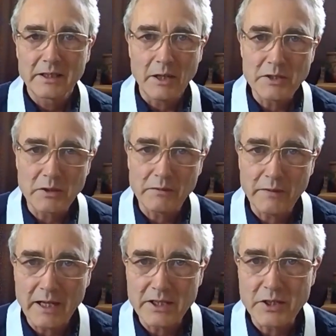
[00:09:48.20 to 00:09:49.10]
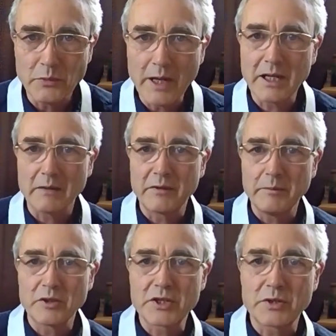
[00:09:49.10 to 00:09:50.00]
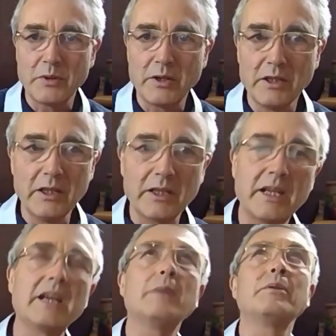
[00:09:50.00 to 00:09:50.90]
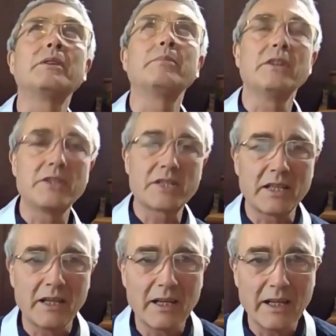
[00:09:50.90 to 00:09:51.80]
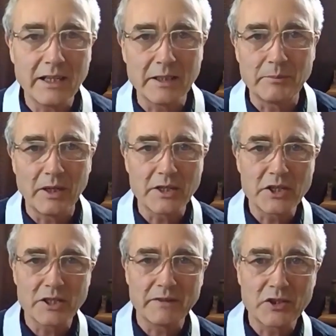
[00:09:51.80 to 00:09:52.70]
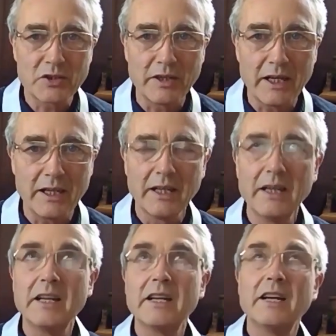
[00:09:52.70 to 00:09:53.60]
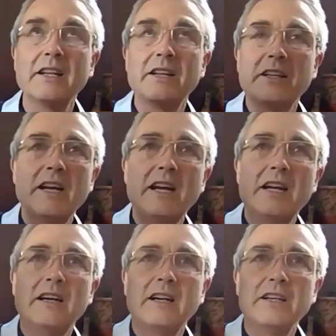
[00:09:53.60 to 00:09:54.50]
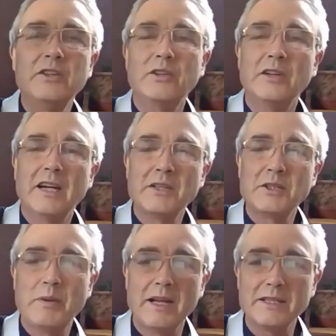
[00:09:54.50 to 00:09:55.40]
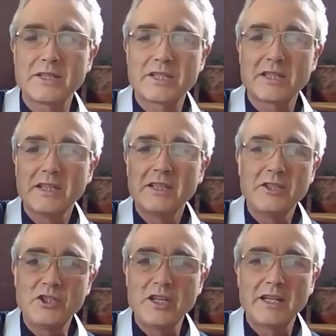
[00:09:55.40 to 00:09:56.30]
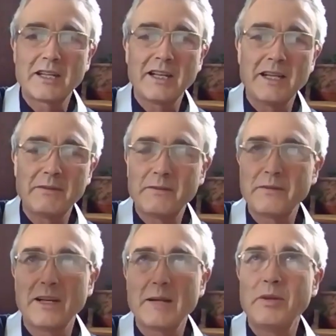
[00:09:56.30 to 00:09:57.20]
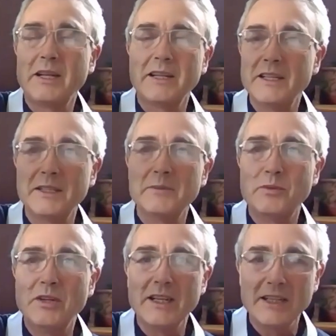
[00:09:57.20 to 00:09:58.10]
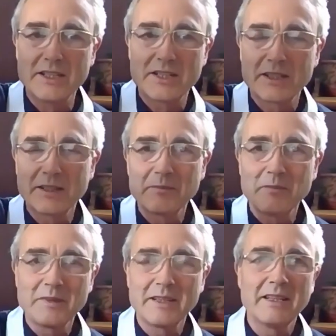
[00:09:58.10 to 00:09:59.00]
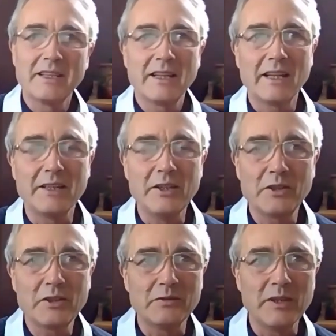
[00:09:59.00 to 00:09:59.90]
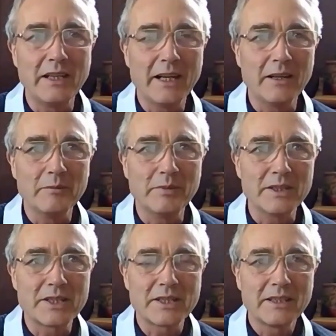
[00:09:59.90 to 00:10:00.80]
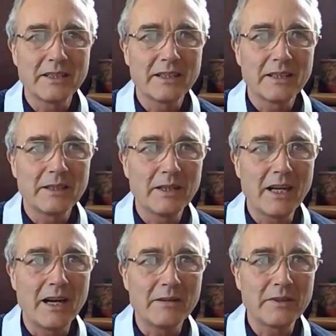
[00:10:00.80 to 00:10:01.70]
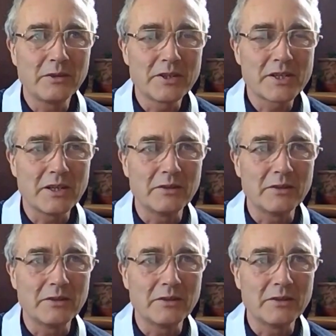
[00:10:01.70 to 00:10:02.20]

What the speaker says: go into a faint, you wake up from your swoon, looking up at the blue sky and the branches of a tree, and there are your underpants gently flapping in the breeze. And you couldn't really help but laugh and also